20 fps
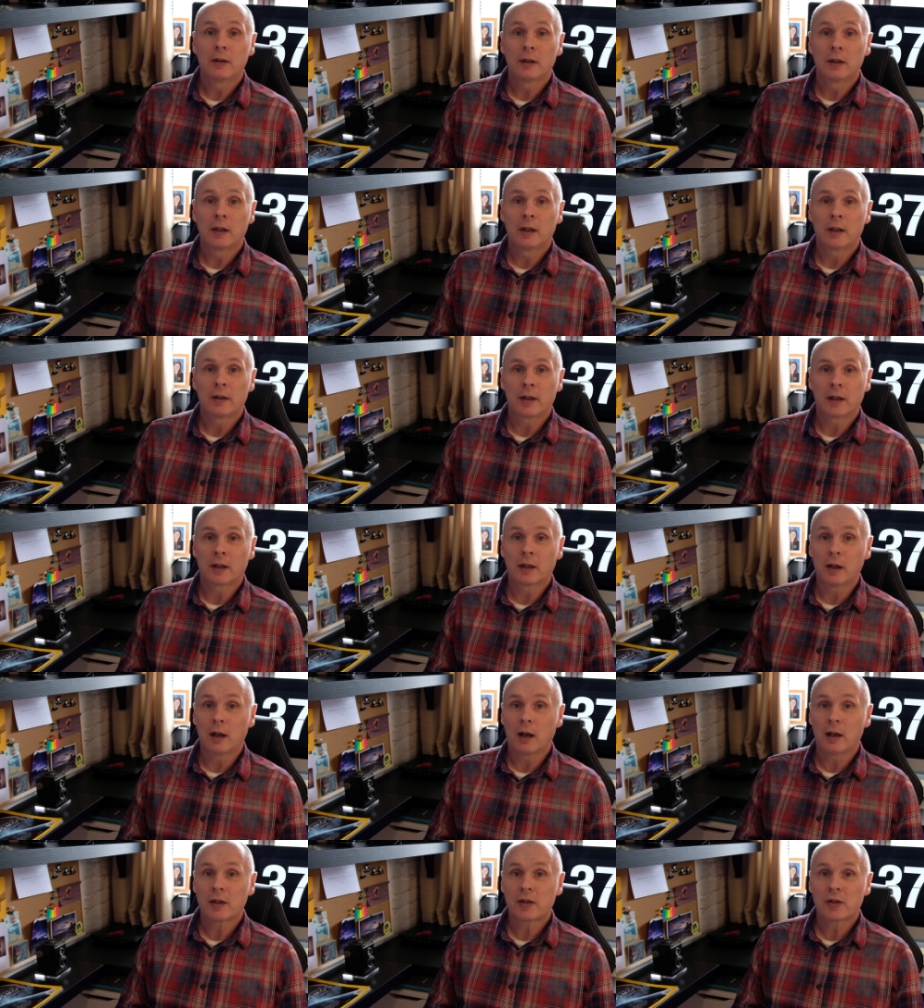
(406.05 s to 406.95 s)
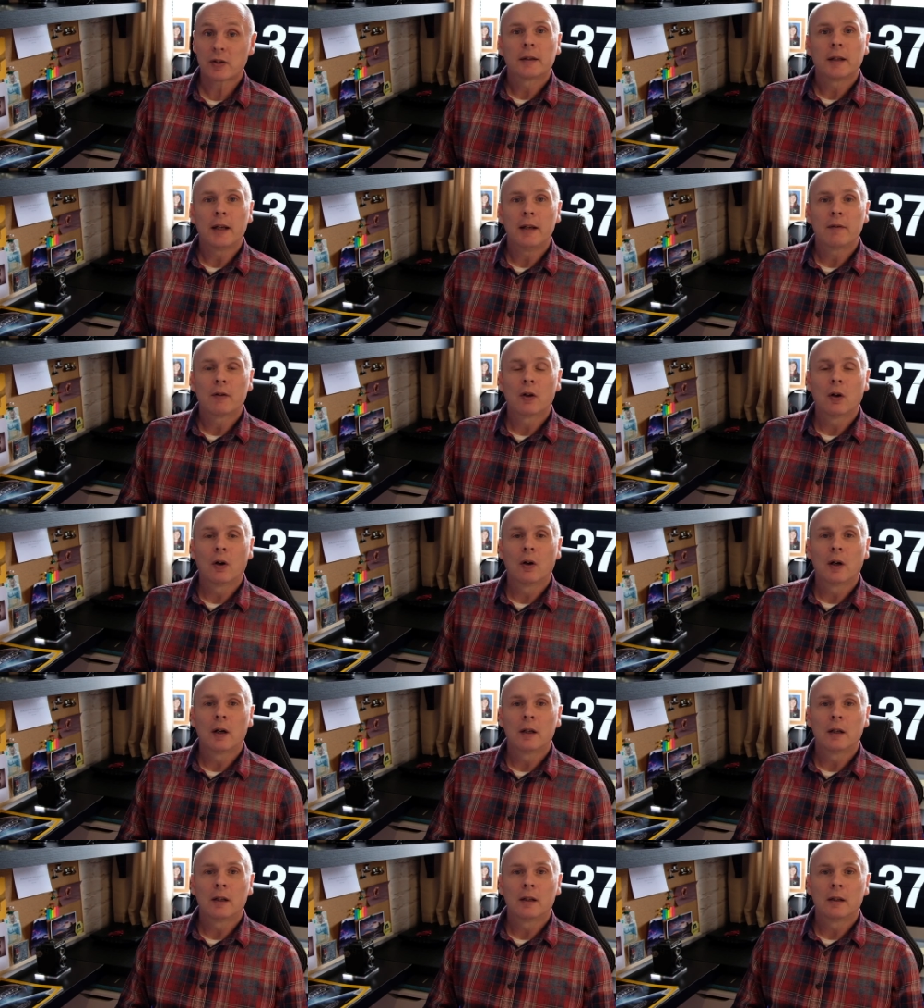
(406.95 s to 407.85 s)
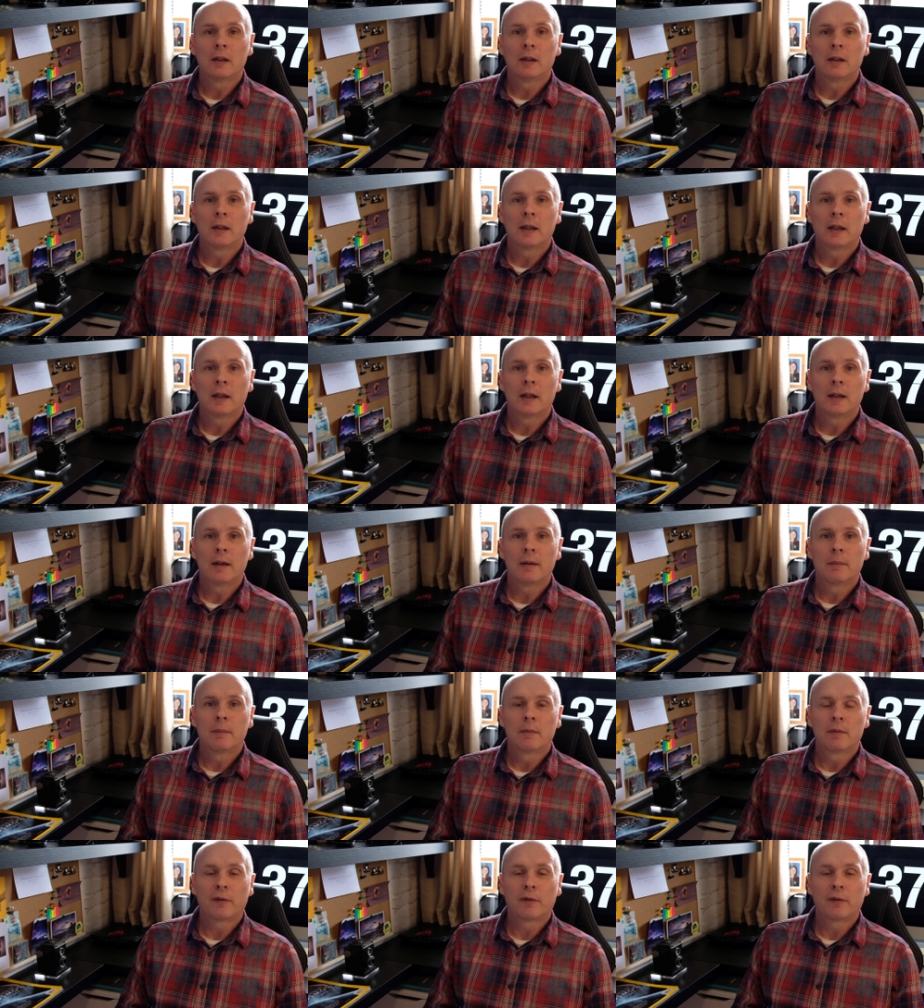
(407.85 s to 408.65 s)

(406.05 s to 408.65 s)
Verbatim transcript: Uh, they're glass, they've got a little um,